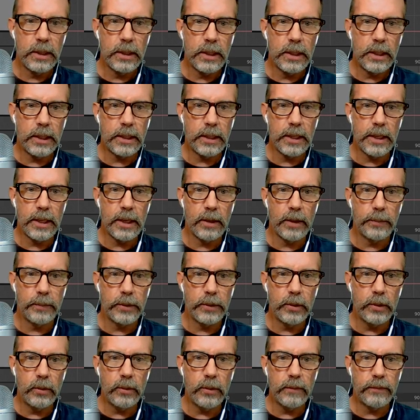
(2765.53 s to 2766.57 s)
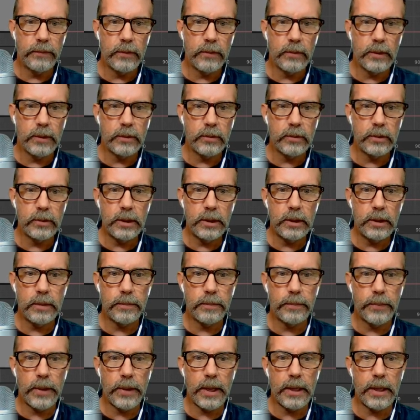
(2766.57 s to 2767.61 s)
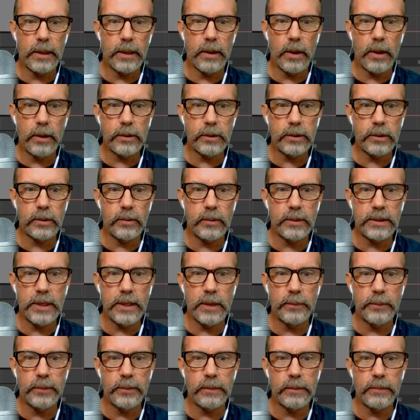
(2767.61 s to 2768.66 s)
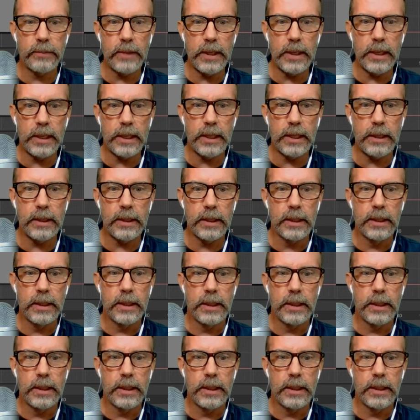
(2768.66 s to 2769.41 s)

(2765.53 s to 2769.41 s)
it can help you if you're interested, but also it's helping me